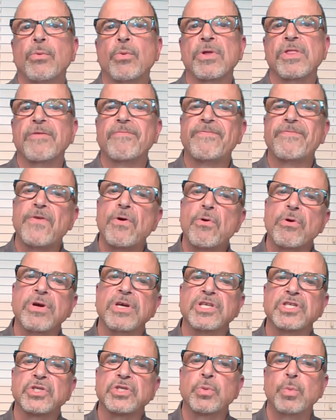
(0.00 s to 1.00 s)
where the
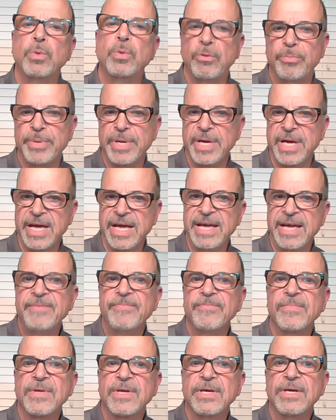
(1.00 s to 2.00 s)
focus will be